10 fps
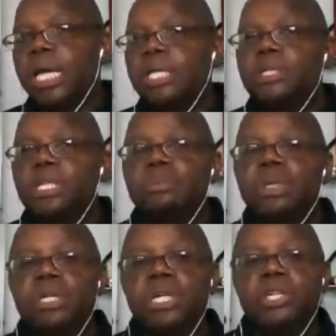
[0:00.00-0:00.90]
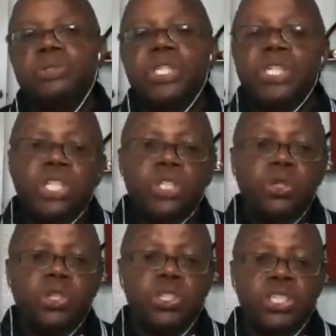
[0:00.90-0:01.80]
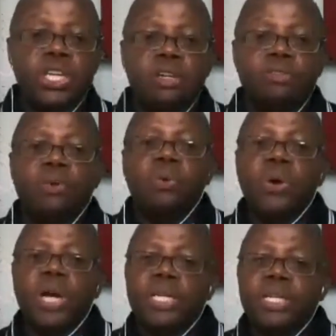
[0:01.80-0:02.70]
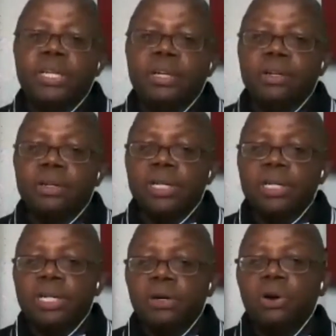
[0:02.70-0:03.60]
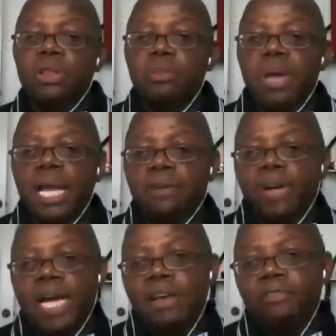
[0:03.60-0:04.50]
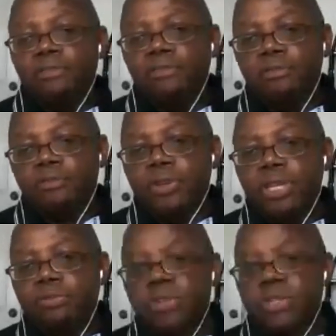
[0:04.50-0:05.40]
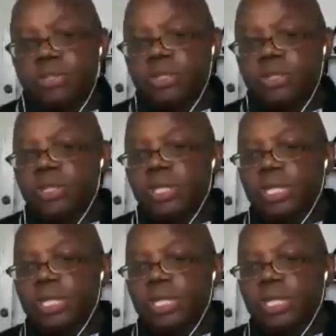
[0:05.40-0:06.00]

and you can come in the country. You can stay here for 1 year on the Balikbayan free visa.